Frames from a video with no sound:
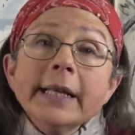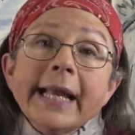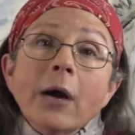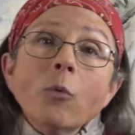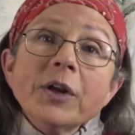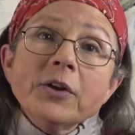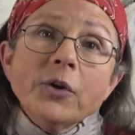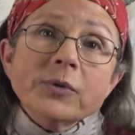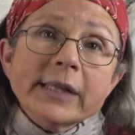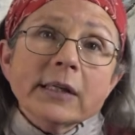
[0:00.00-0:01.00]
Now, with
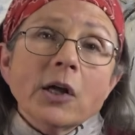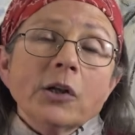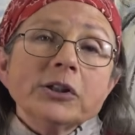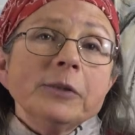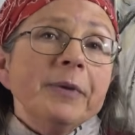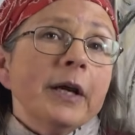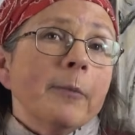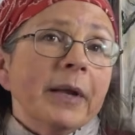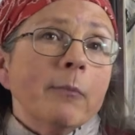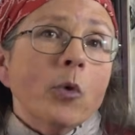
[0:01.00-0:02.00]
new technology
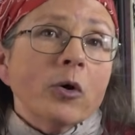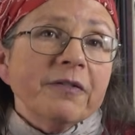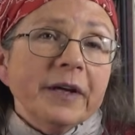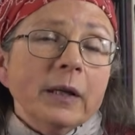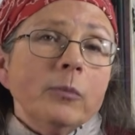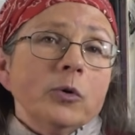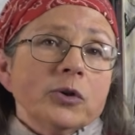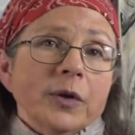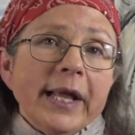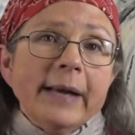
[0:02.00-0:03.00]
becoming more available
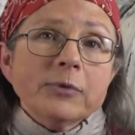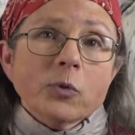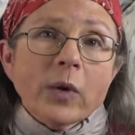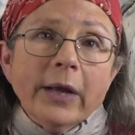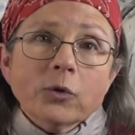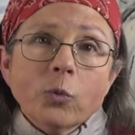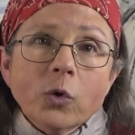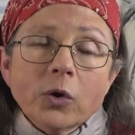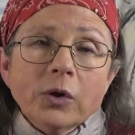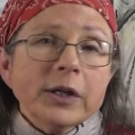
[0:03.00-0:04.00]
to labs around the
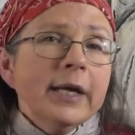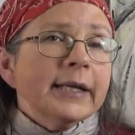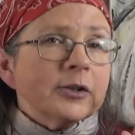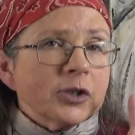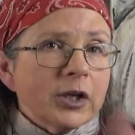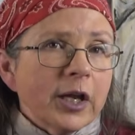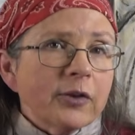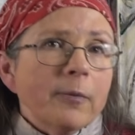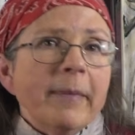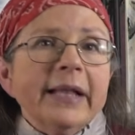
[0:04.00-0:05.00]
world, there's
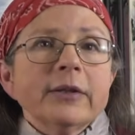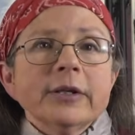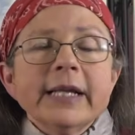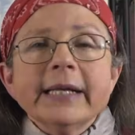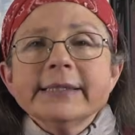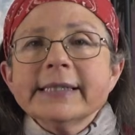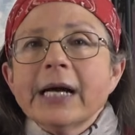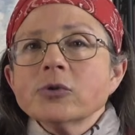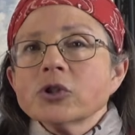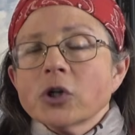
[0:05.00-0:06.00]
another method that is
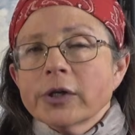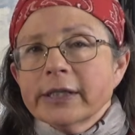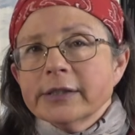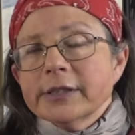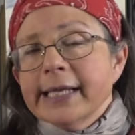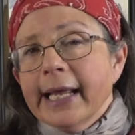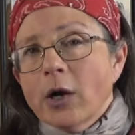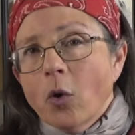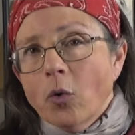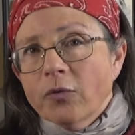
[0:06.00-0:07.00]
now starting to take
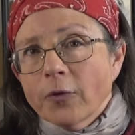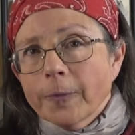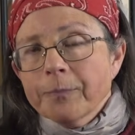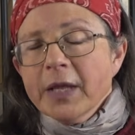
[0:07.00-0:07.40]
over.